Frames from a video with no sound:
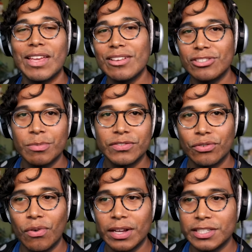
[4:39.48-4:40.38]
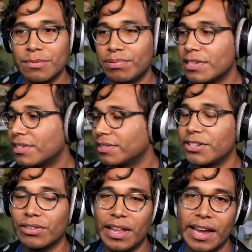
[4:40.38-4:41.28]
Thank you so much for watching. Please
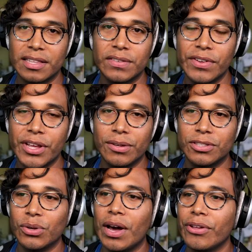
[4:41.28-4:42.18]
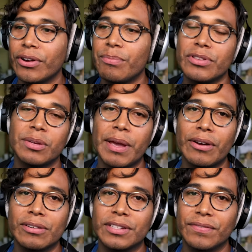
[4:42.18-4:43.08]
consider liking this video so other music
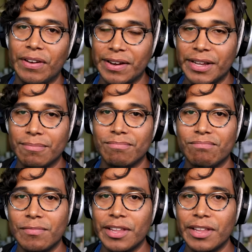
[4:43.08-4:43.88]
makers can find it.